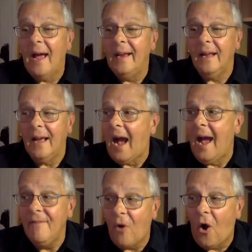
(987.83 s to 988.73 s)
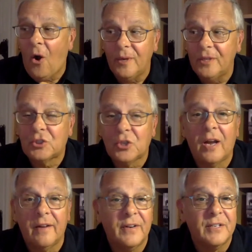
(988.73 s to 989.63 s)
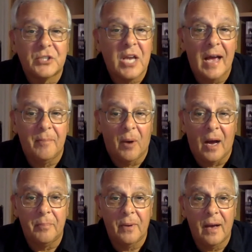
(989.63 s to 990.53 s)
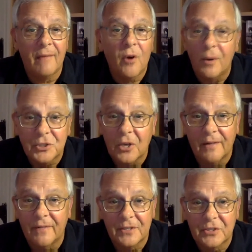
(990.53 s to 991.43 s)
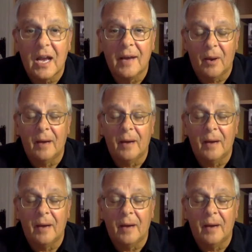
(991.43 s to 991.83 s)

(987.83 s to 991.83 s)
I've always thought of it as Ty-Bop. I've always thought of it as Ty-Bop.